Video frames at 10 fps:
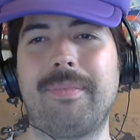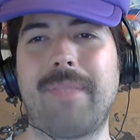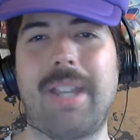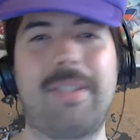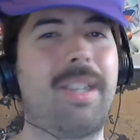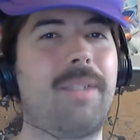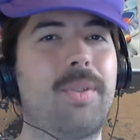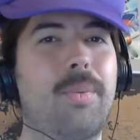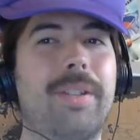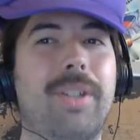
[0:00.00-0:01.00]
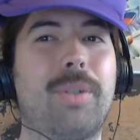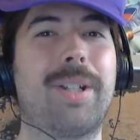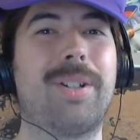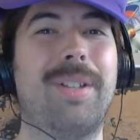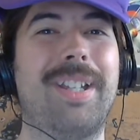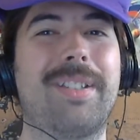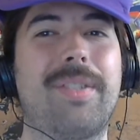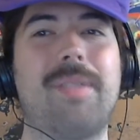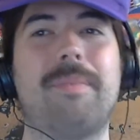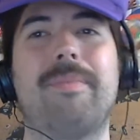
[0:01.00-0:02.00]
I think it was one of the quicker
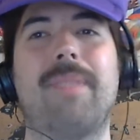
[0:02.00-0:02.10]
legs.